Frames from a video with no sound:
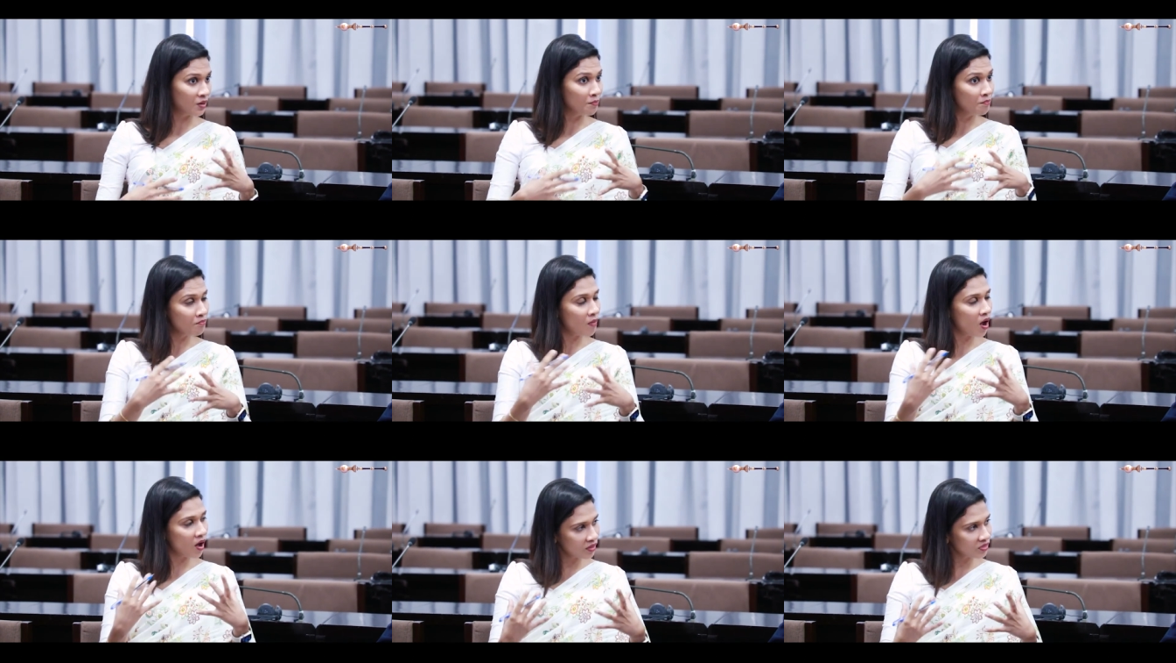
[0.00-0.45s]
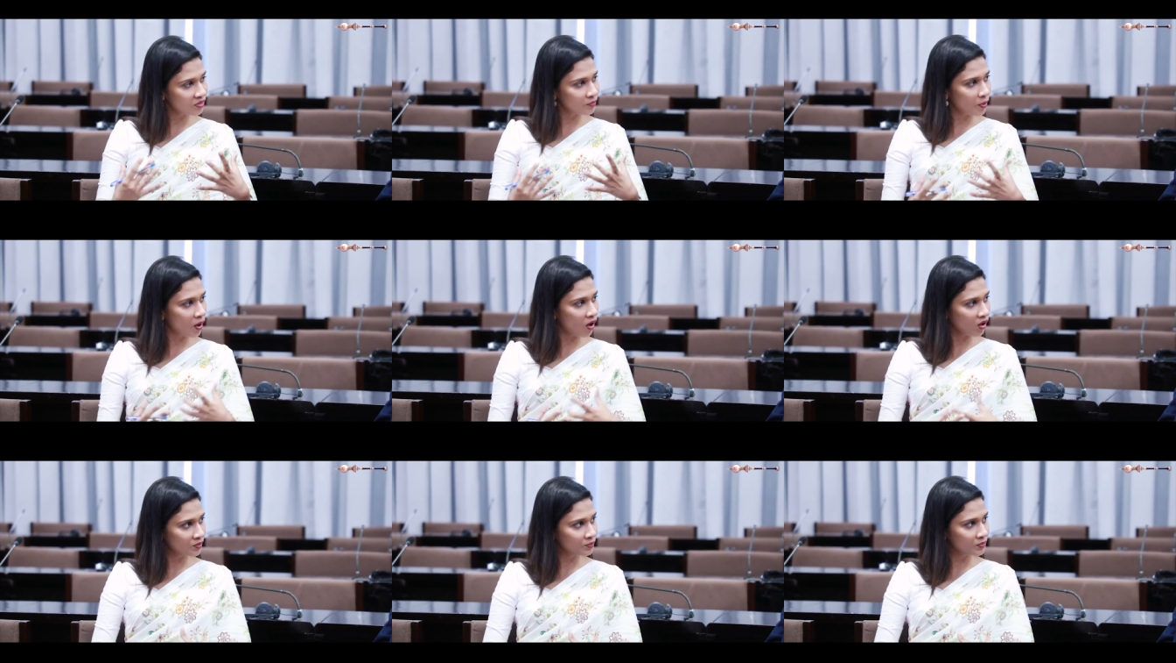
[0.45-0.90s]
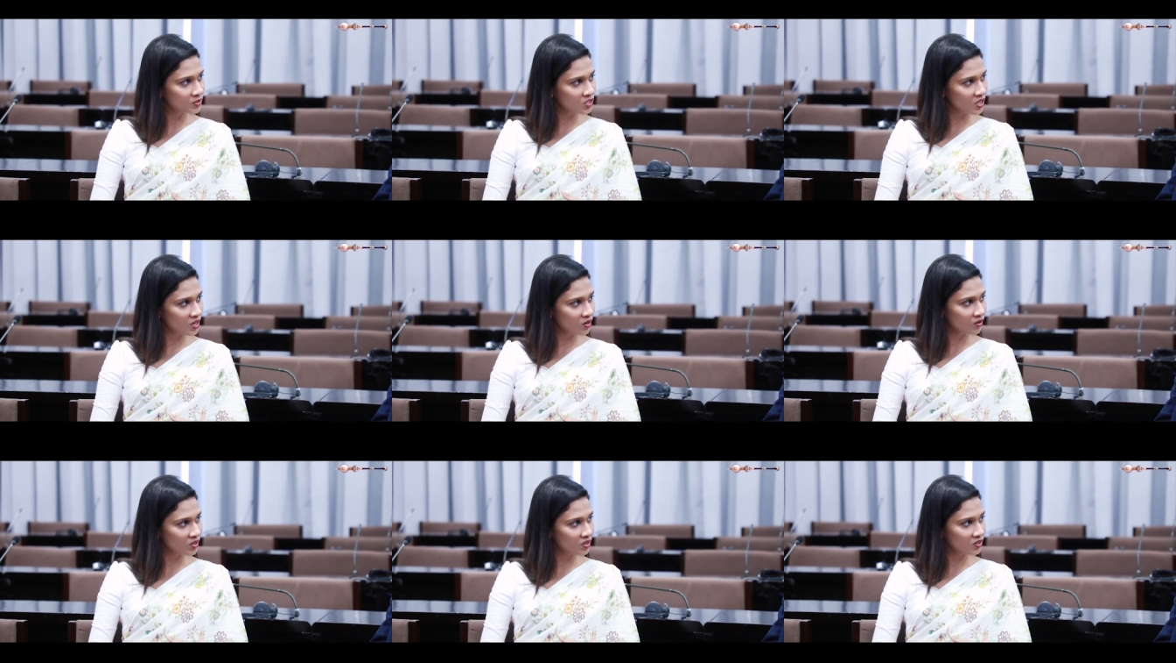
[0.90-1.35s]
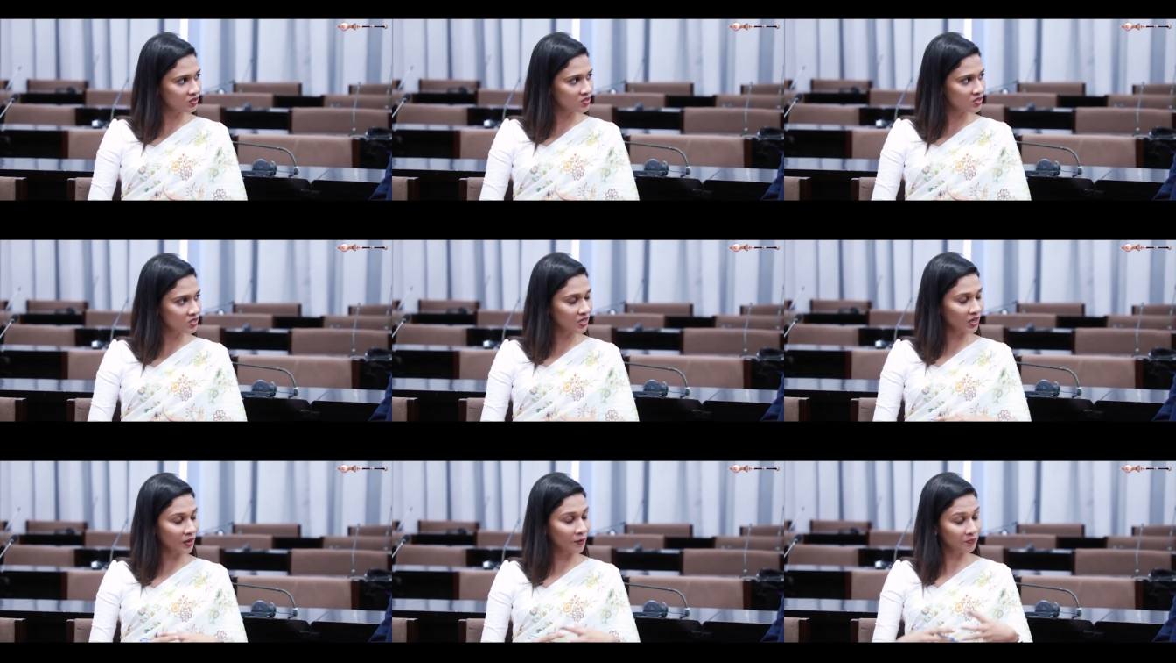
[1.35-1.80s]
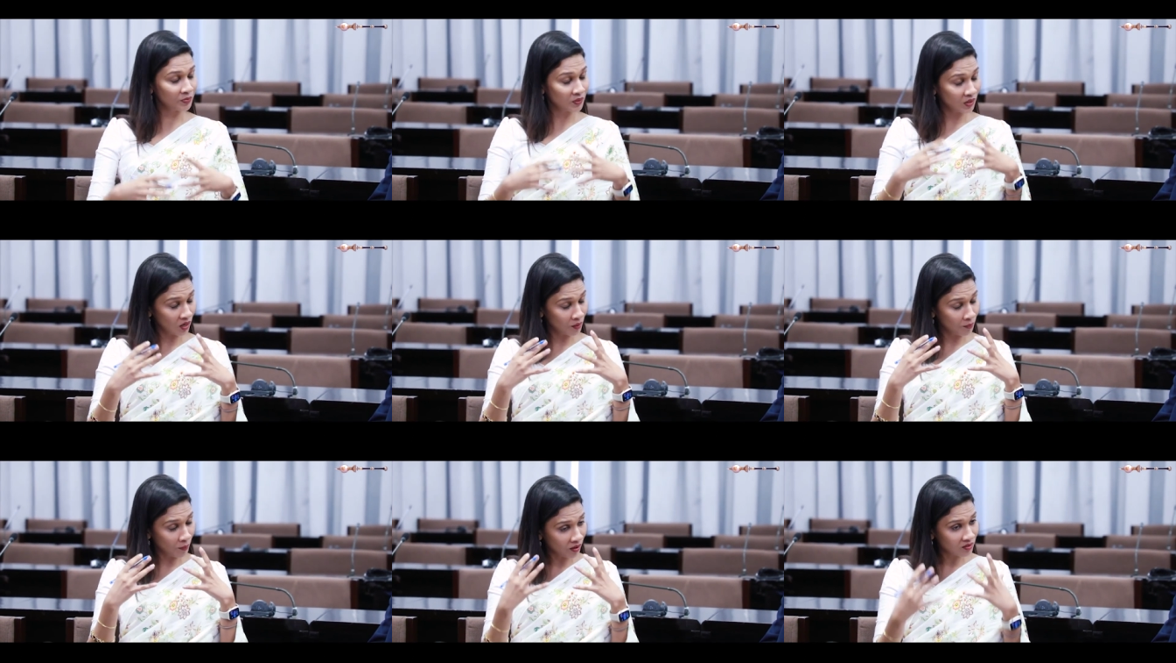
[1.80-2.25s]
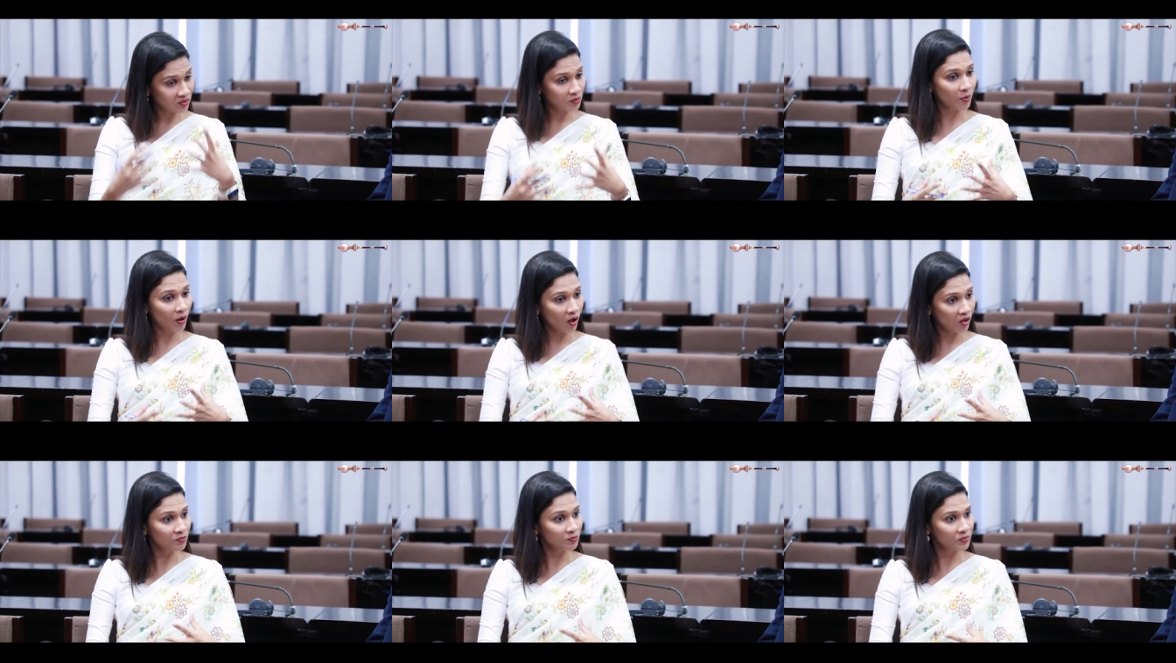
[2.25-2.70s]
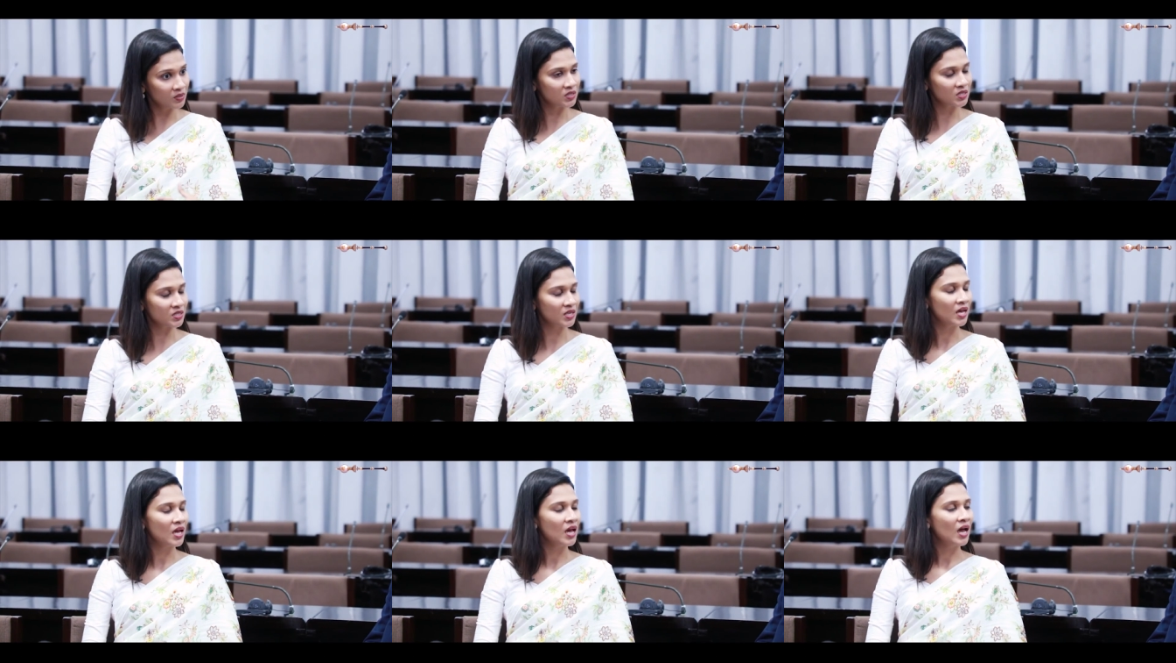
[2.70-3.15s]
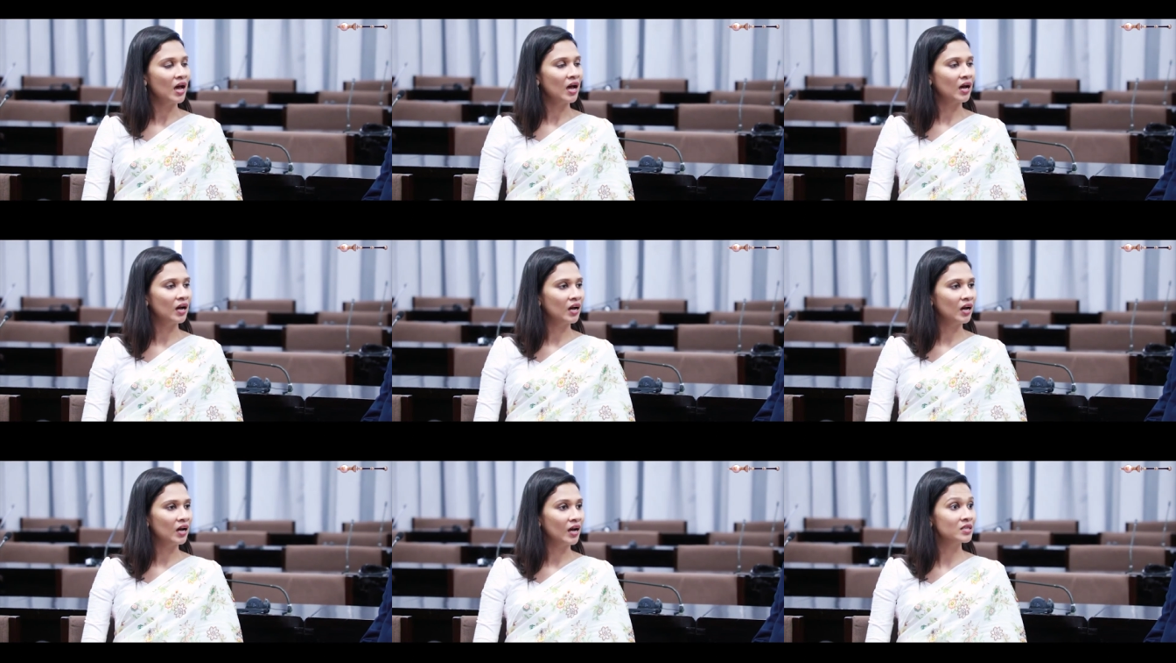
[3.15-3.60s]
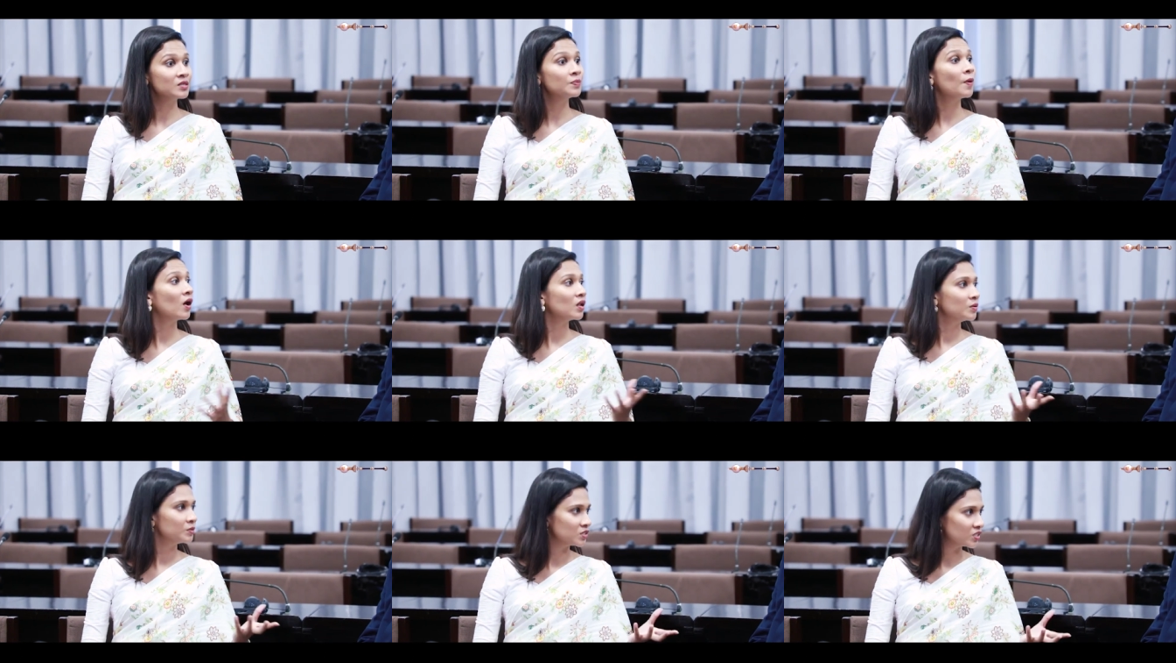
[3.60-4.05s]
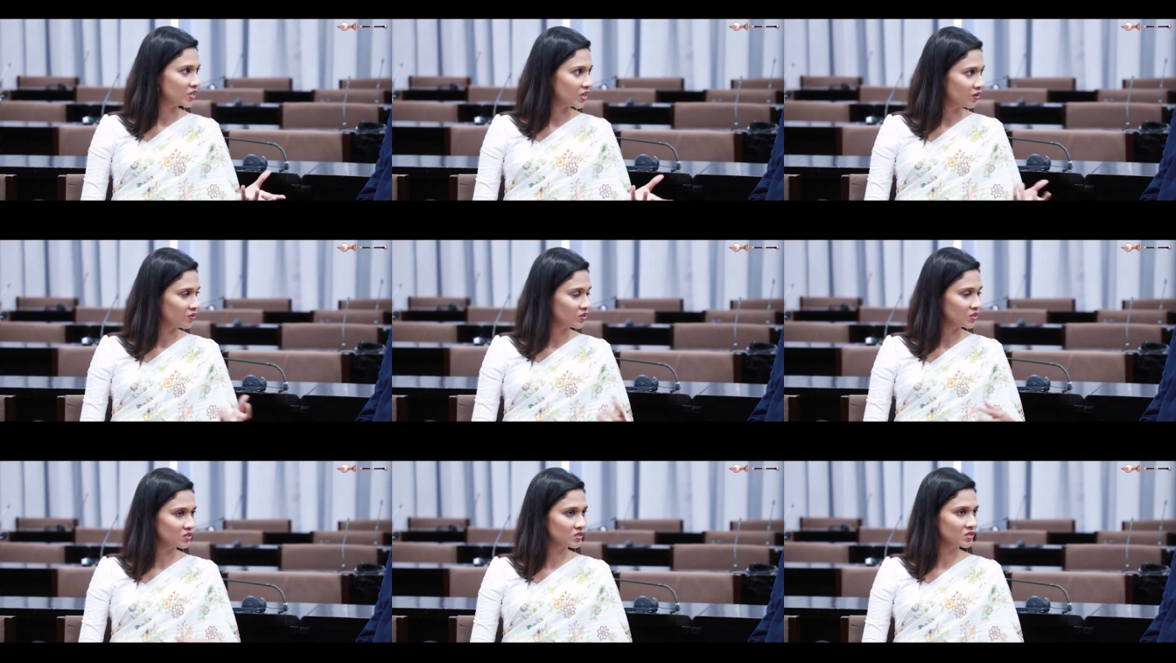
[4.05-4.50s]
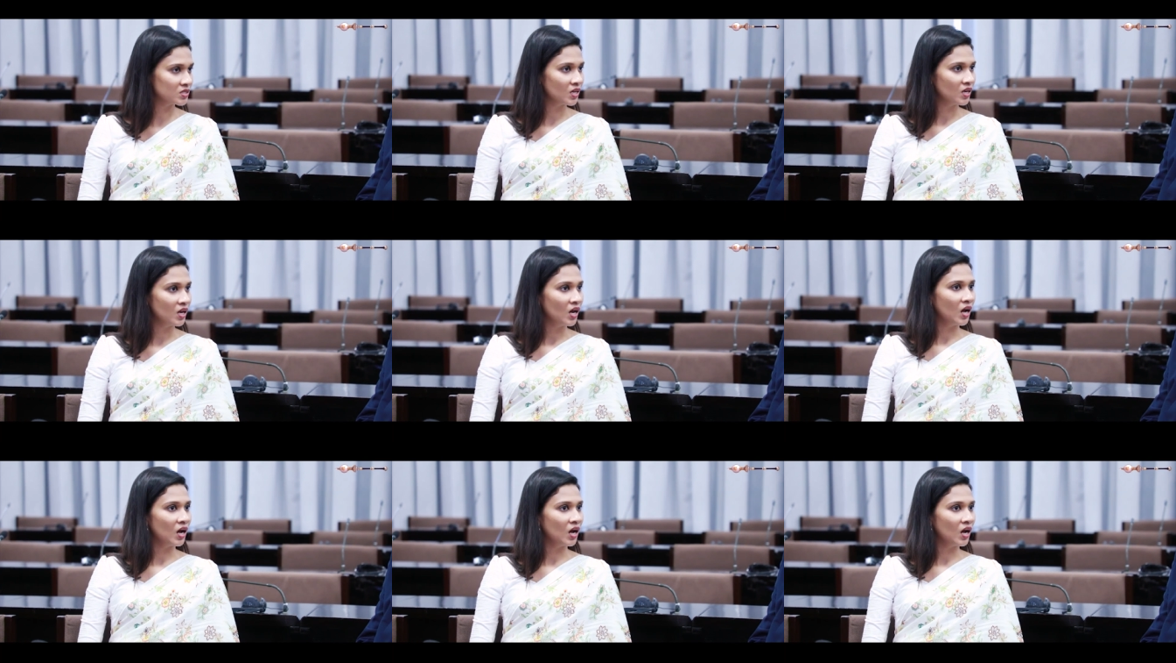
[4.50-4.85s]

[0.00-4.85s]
among the parliamentarians, um, among the parliaments and parliamentarians,